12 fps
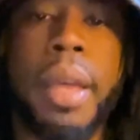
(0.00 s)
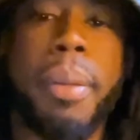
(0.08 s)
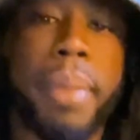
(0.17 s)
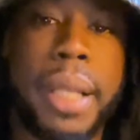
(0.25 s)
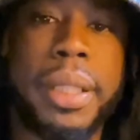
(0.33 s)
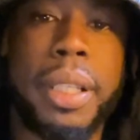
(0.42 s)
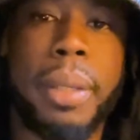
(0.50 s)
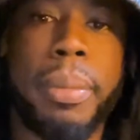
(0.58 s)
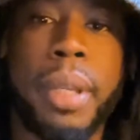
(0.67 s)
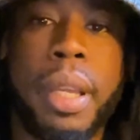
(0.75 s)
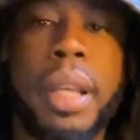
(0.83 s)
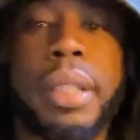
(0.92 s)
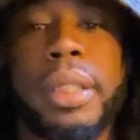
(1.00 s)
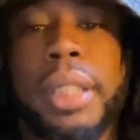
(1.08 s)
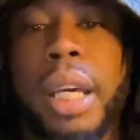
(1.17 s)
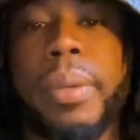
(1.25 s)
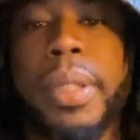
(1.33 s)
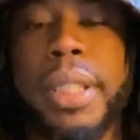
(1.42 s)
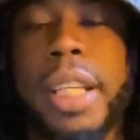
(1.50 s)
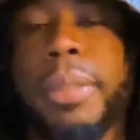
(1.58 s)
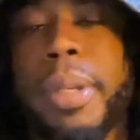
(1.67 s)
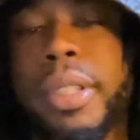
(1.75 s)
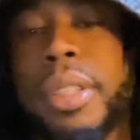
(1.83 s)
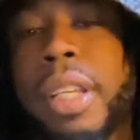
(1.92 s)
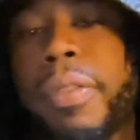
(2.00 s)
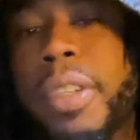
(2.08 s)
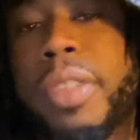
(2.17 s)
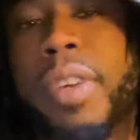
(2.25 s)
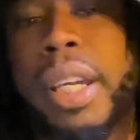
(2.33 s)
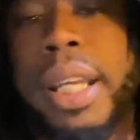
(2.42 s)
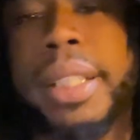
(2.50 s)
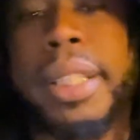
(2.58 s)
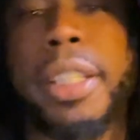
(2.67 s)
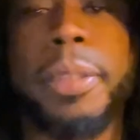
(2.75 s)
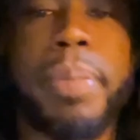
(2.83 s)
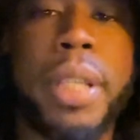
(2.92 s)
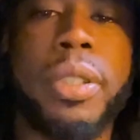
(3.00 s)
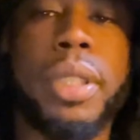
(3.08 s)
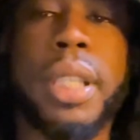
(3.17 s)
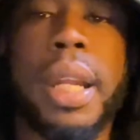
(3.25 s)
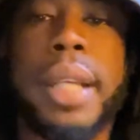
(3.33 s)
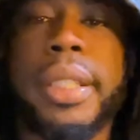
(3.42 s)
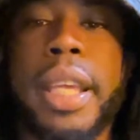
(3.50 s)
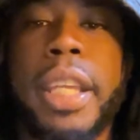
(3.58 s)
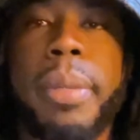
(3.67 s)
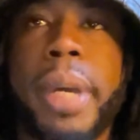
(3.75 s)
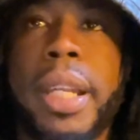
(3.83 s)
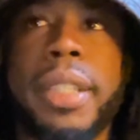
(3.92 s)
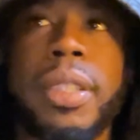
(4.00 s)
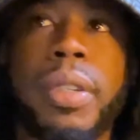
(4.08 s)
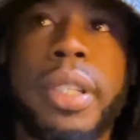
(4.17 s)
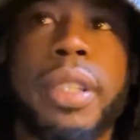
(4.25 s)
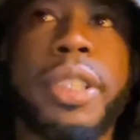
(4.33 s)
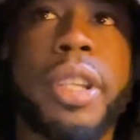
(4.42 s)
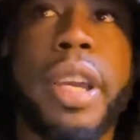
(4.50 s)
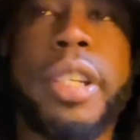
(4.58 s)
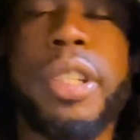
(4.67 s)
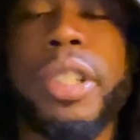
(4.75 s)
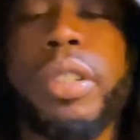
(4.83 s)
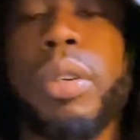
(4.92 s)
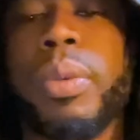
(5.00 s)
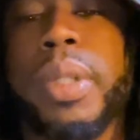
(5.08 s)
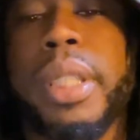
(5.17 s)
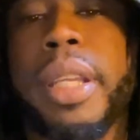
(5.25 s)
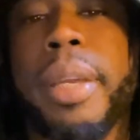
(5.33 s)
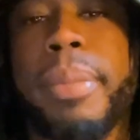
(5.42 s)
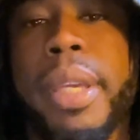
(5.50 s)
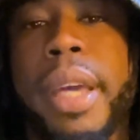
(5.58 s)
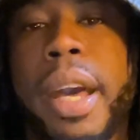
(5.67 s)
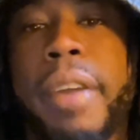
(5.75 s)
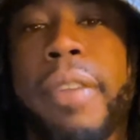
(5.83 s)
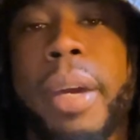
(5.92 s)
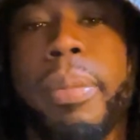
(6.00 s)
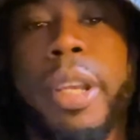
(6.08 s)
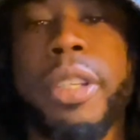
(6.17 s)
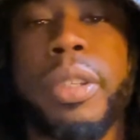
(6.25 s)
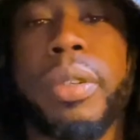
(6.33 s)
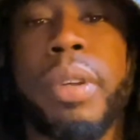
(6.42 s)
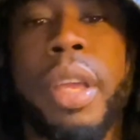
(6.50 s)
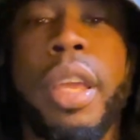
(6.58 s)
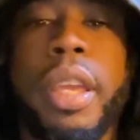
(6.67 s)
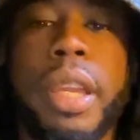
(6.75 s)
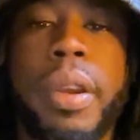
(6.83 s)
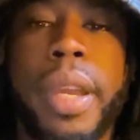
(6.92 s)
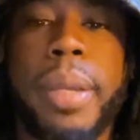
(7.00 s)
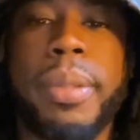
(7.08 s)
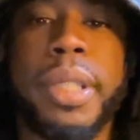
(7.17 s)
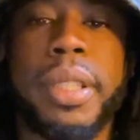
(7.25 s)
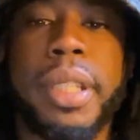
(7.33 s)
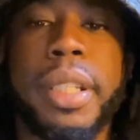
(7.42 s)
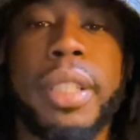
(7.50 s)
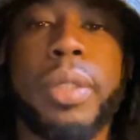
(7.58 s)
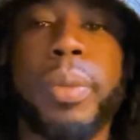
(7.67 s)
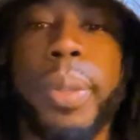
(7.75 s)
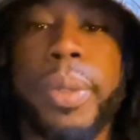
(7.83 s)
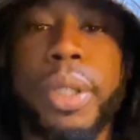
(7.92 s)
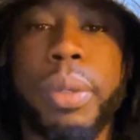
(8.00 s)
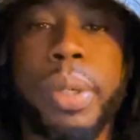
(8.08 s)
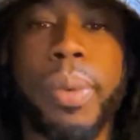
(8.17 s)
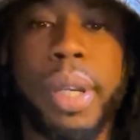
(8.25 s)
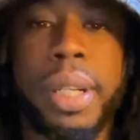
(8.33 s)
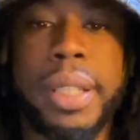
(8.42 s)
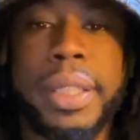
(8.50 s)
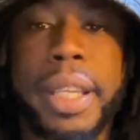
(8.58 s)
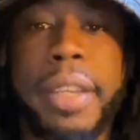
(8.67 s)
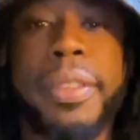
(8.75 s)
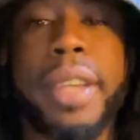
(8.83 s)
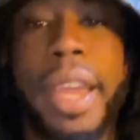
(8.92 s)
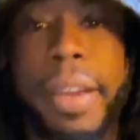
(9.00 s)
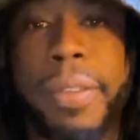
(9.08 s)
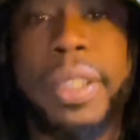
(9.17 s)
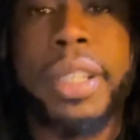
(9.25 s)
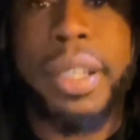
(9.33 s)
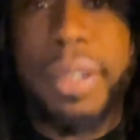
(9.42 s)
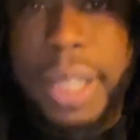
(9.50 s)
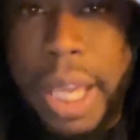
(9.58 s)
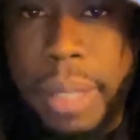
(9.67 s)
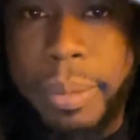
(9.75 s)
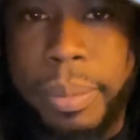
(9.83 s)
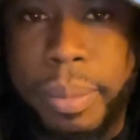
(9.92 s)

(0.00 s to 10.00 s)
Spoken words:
messed up, sideways ass matrix. Now, first of all, I got to say a special shout out to anybody that's holding on to your energy, going within and being high vibrational. Here at MGT, this is what we do. We work on ourselves every single day.